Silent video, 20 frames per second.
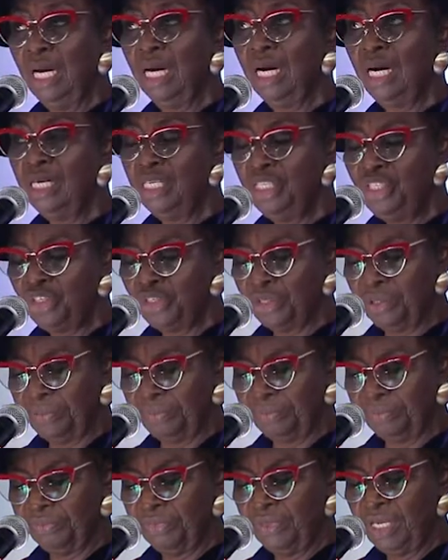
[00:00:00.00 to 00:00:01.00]
Culture,
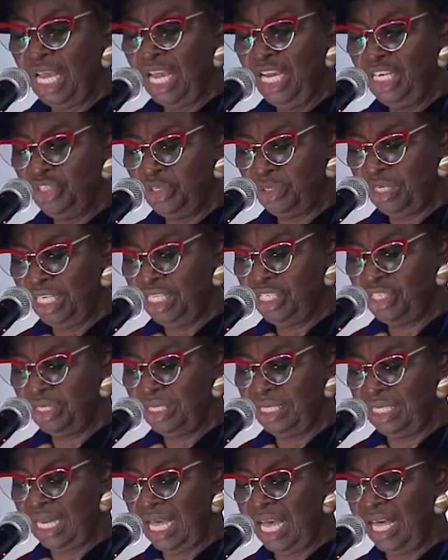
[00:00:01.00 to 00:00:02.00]

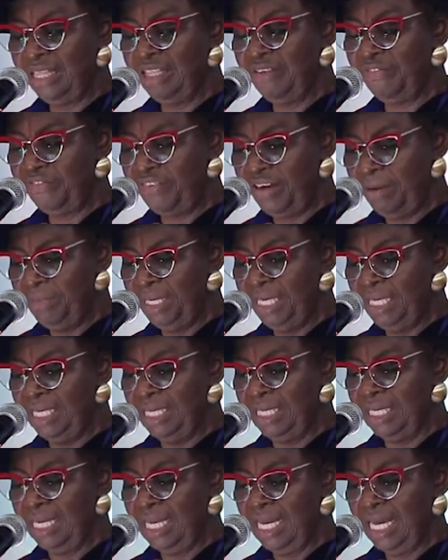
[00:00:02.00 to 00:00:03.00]
education, and the family
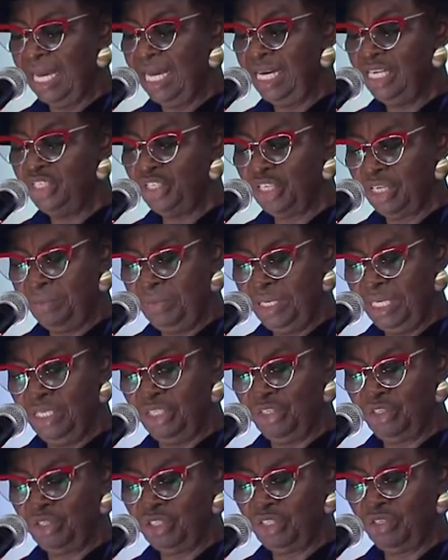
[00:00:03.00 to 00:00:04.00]
are
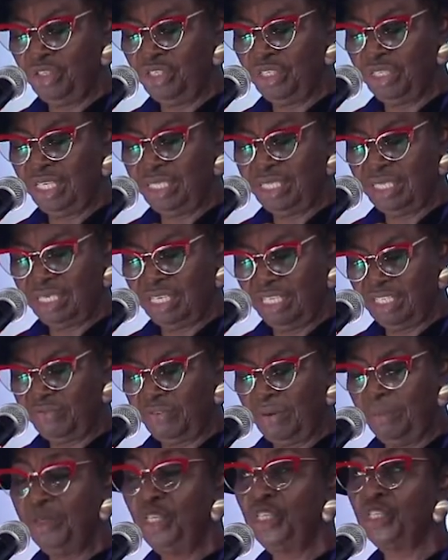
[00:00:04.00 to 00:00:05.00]
germane to social
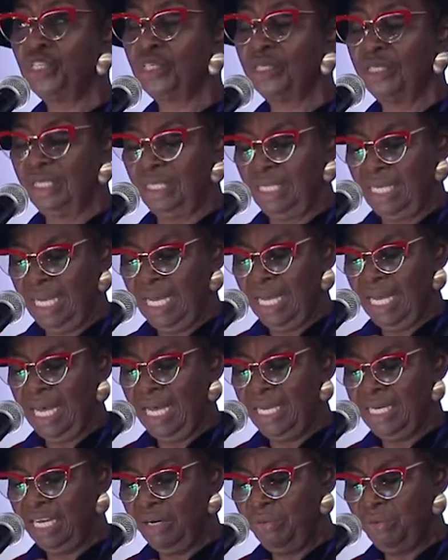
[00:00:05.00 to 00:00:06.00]
transformation.
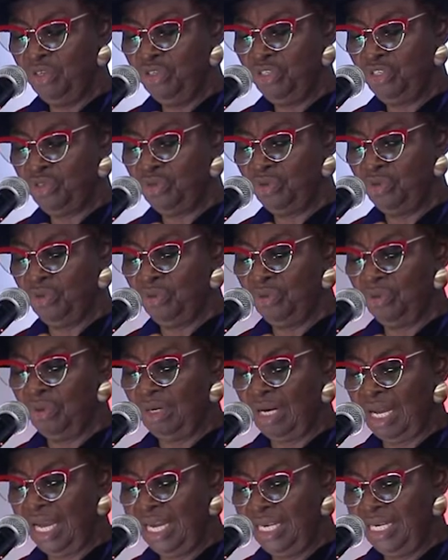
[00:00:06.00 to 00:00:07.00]
And I want to
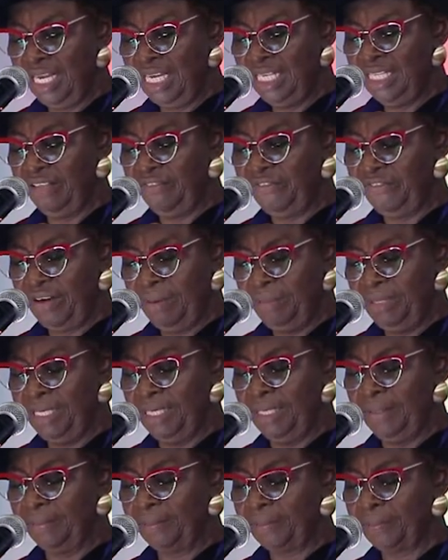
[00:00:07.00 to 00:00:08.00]
highlight the
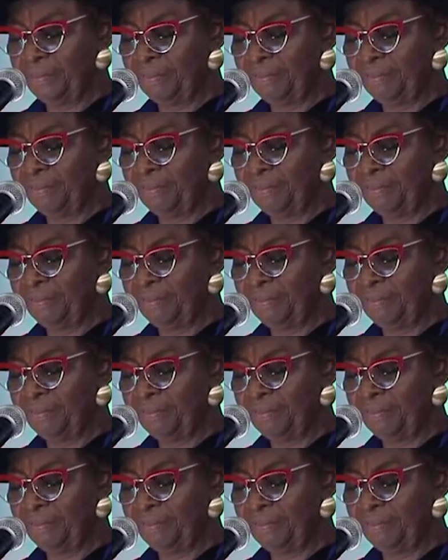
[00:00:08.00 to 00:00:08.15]
family.